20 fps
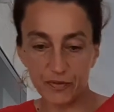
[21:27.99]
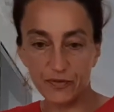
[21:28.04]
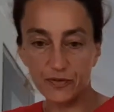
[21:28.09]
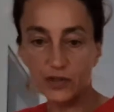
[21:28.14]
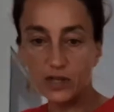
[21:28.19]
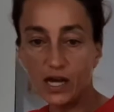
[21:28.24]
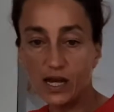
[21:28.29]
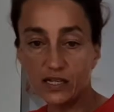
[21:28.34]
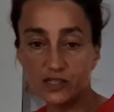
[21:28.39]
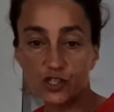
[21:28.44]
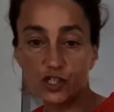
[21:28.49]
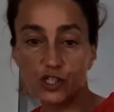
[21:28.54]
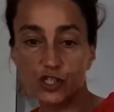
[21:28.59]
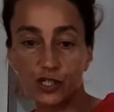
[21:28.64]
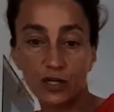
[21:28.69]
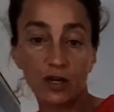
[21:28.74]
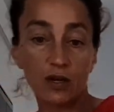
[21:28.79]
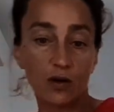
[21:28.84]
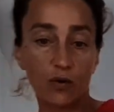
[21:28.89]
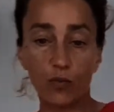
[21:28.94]
for lunch
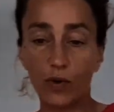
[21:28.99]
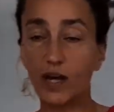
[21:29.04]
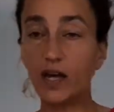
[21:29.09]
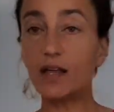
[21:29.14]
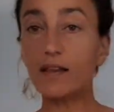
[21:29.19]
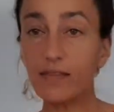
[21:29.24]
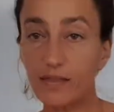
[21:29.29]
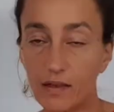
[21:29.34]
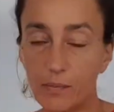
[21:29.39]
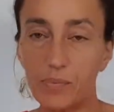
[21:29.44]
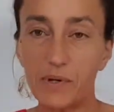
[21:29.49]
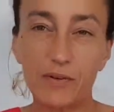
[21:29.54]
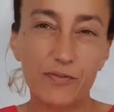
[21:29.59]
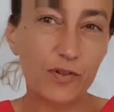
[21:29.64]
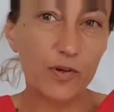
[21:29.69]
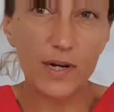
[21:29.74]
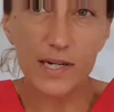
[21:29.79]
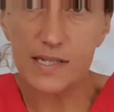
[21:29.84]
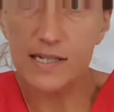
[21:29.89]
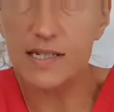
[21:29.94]
with a bit of
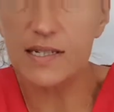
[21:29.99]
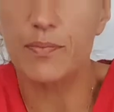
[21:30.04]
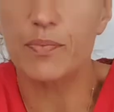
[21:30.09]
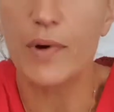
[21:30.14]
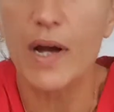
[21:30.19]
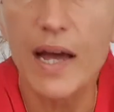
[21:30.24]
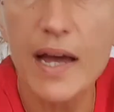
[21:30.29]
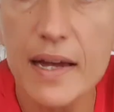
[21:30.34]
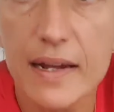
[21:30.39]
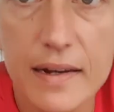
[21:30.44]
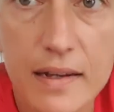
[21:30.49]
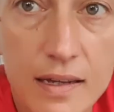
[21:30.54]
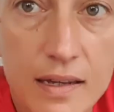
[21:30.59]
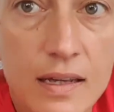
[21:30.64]
crusty bread